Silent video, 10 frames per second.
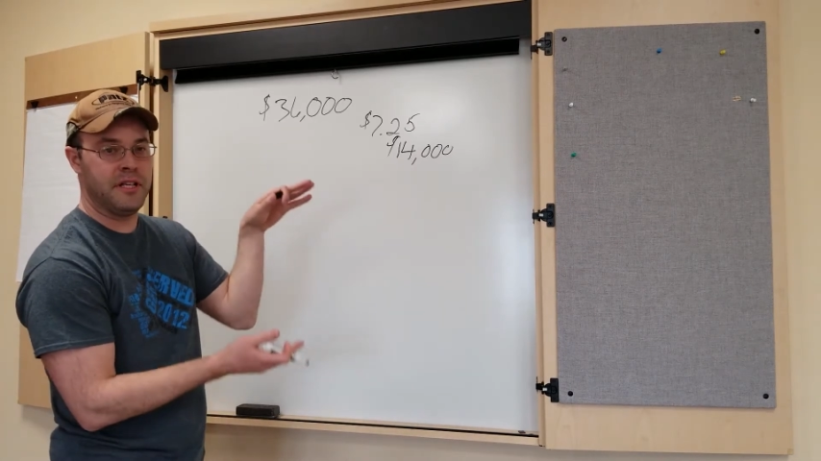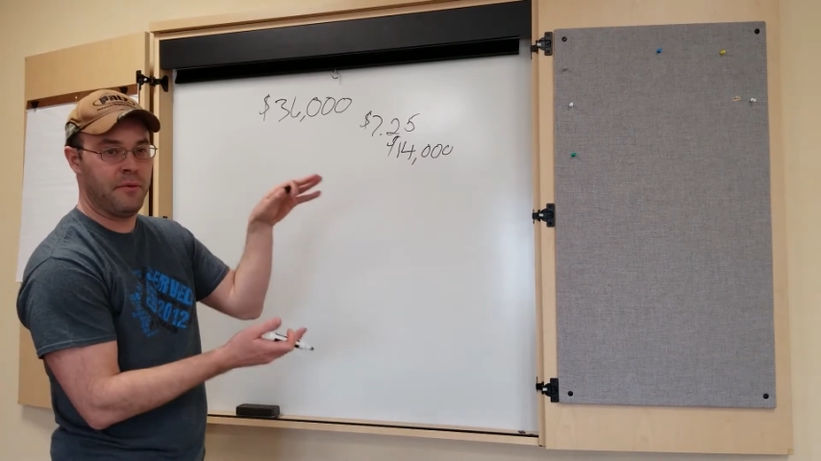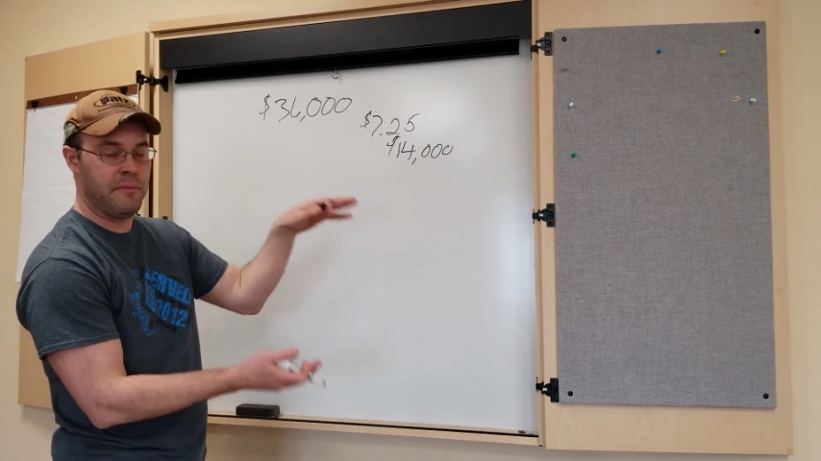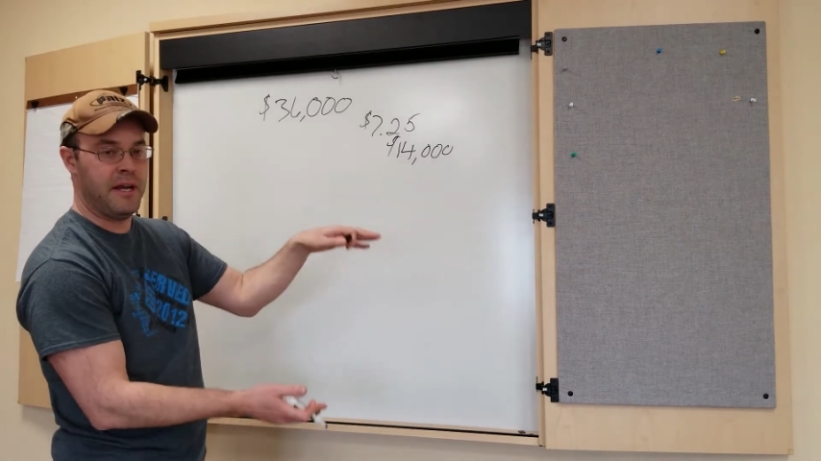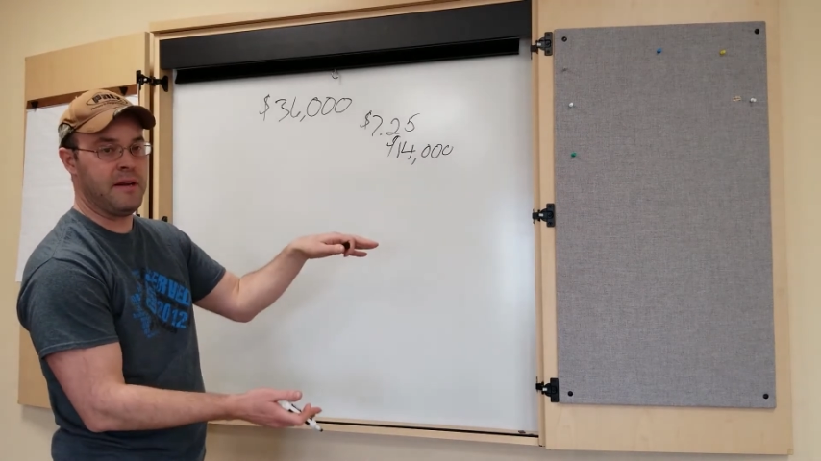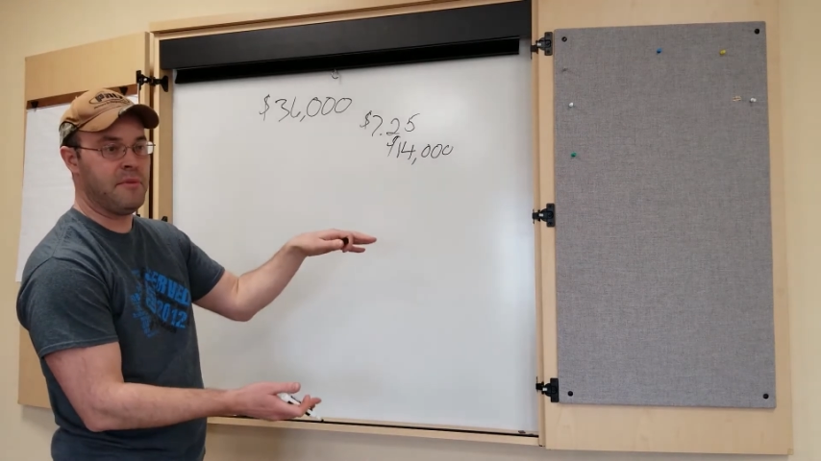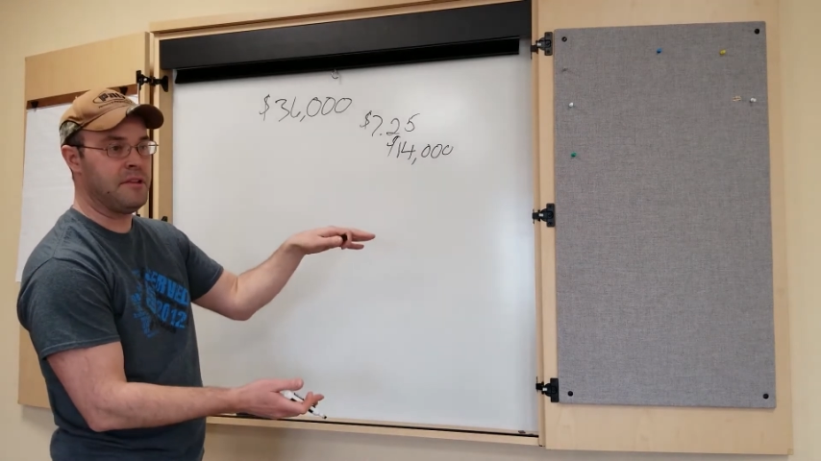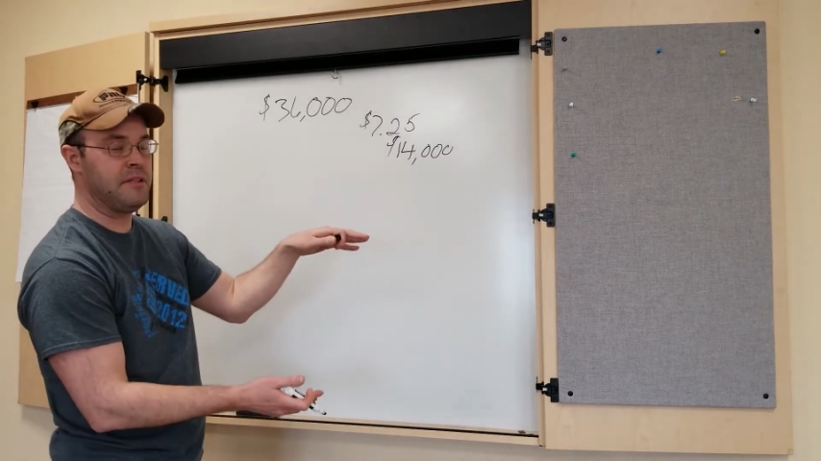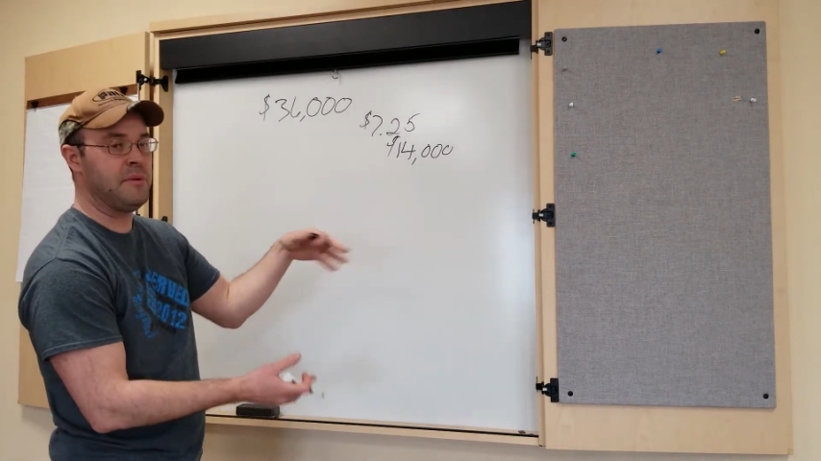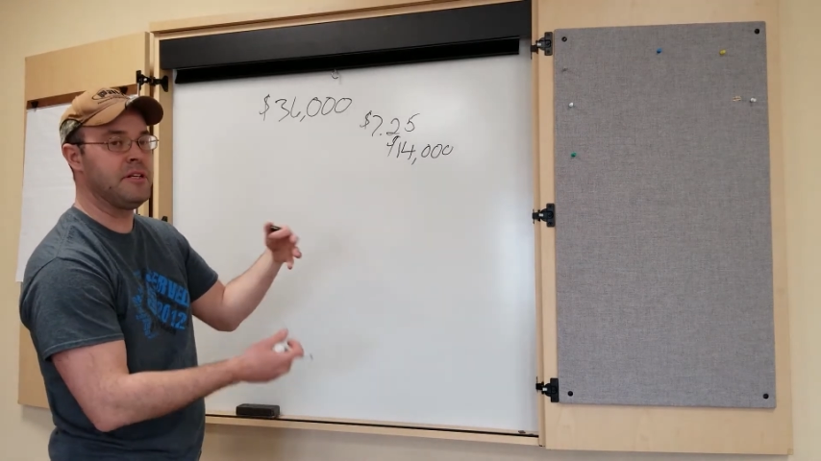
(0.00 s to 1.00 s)
that we made a
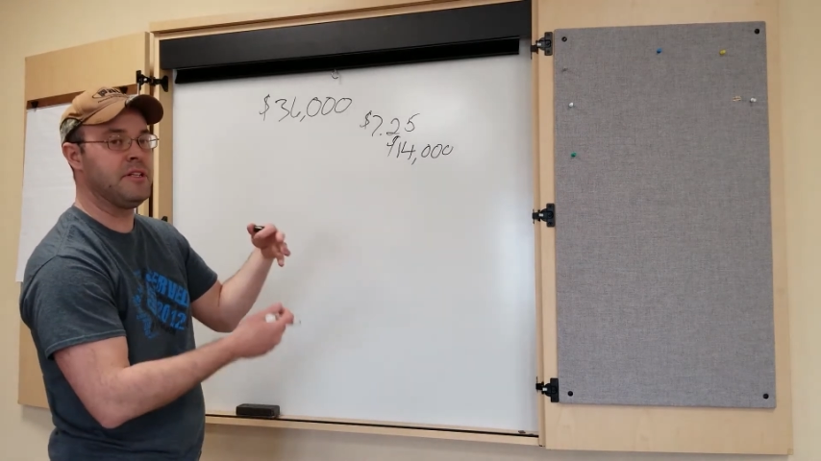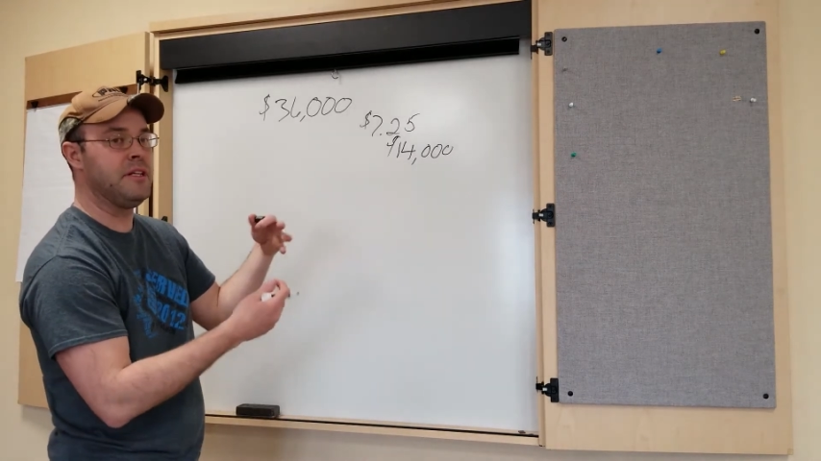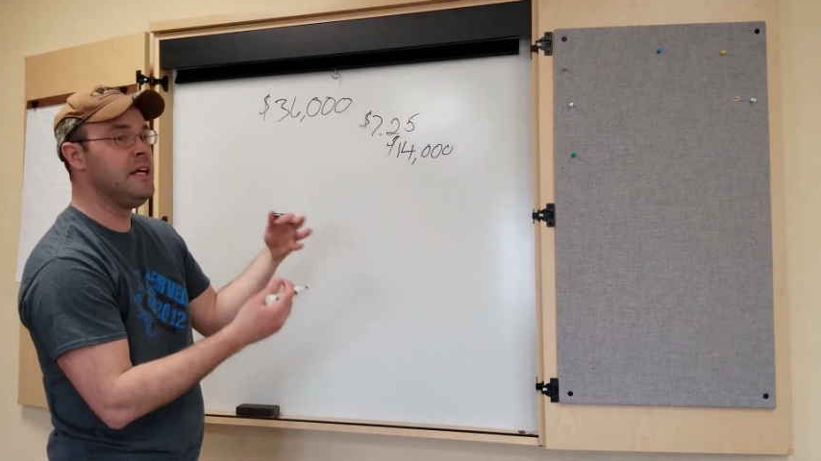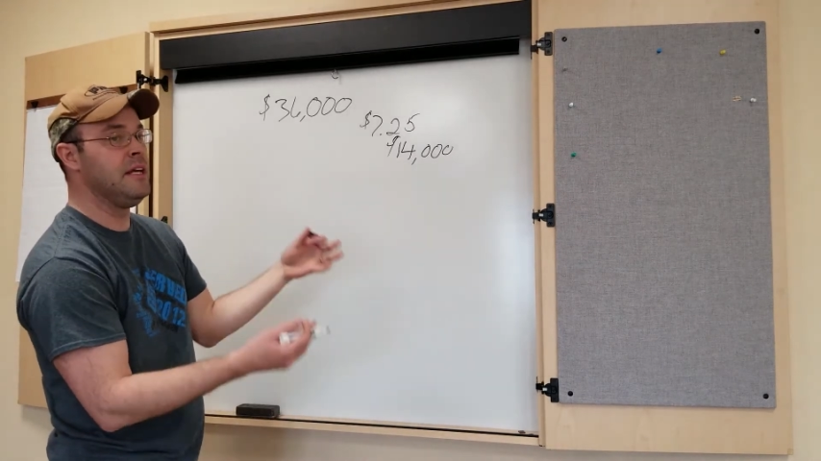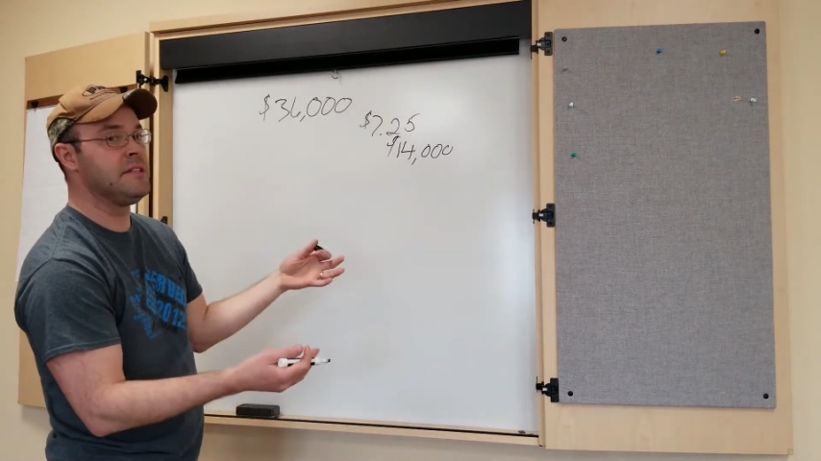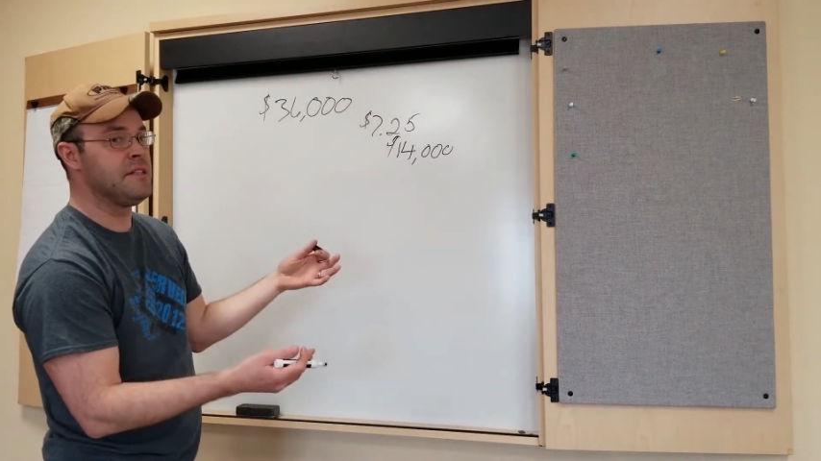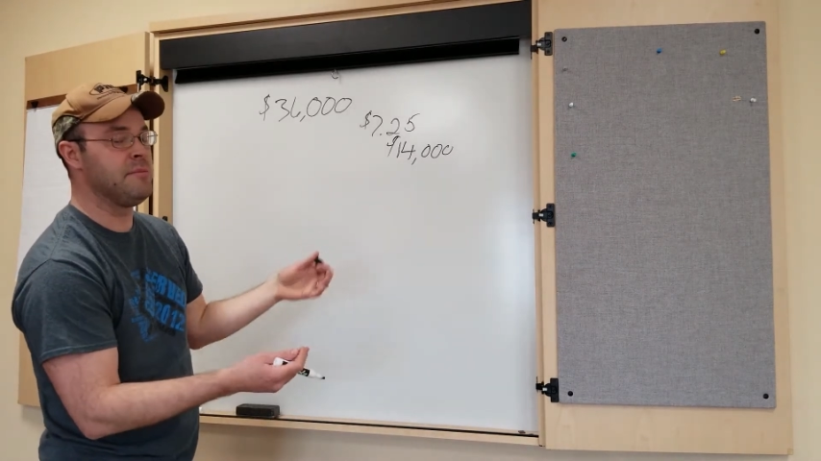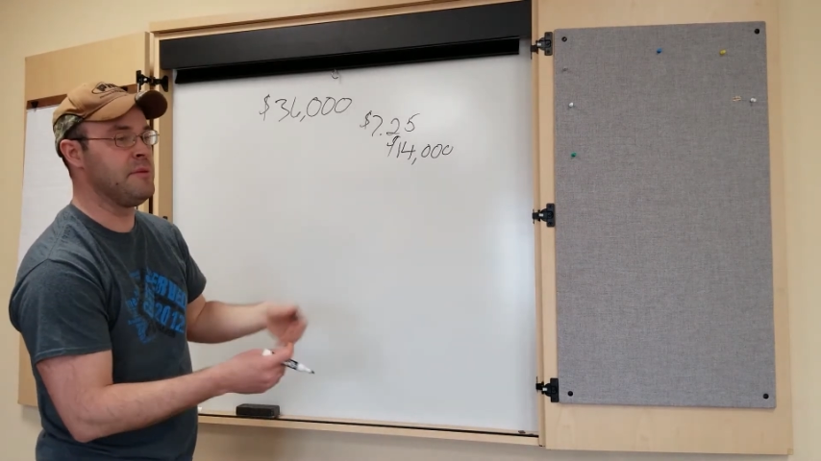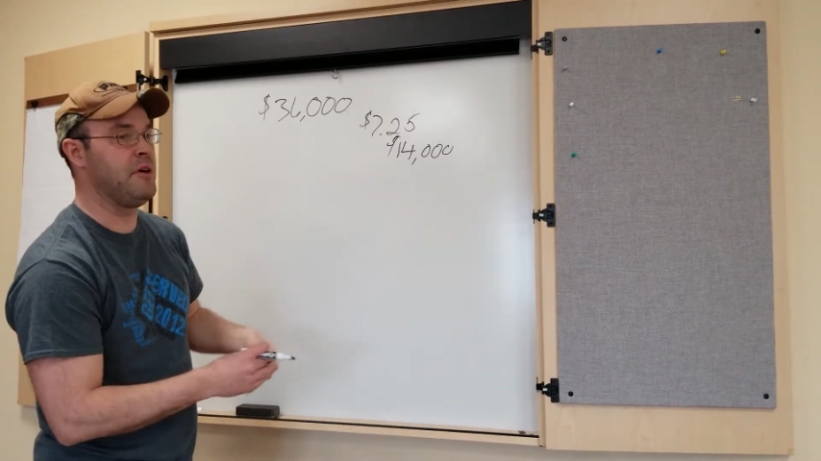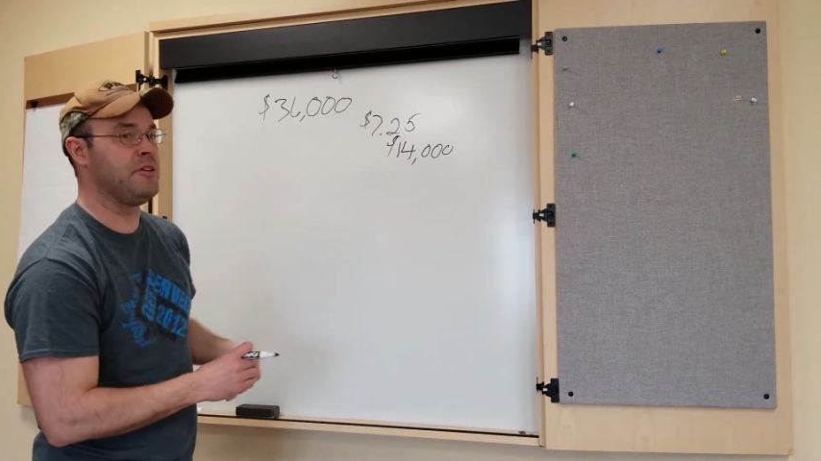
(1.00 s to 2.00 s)
monthly budget,
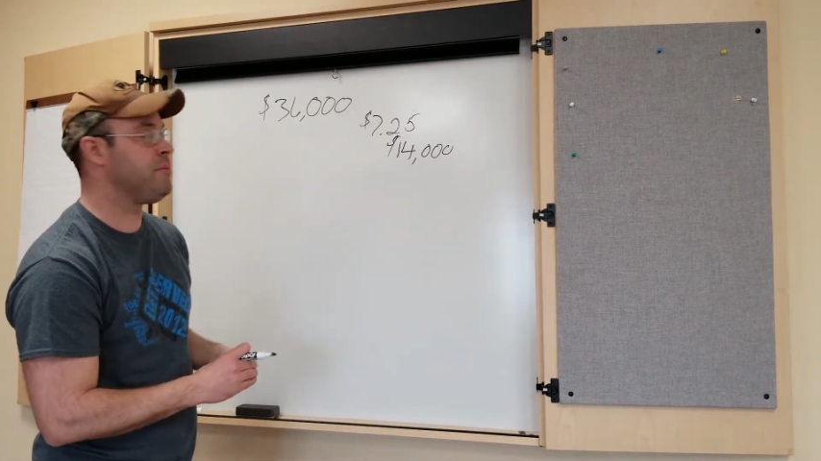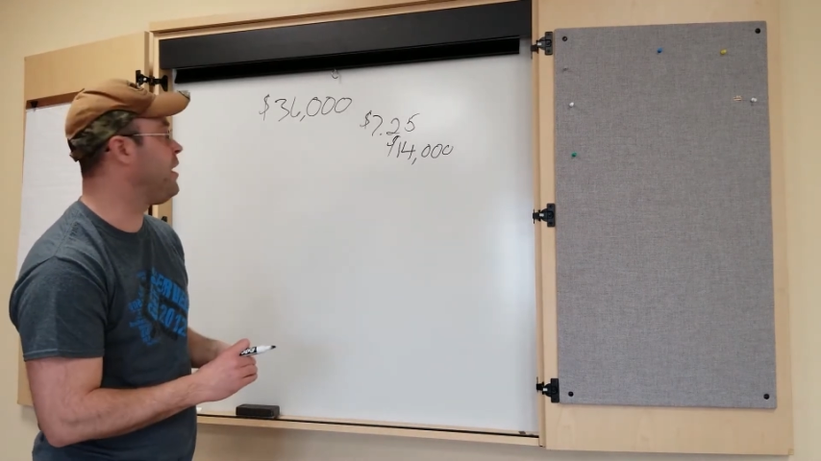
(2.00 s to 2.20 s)
simply multiply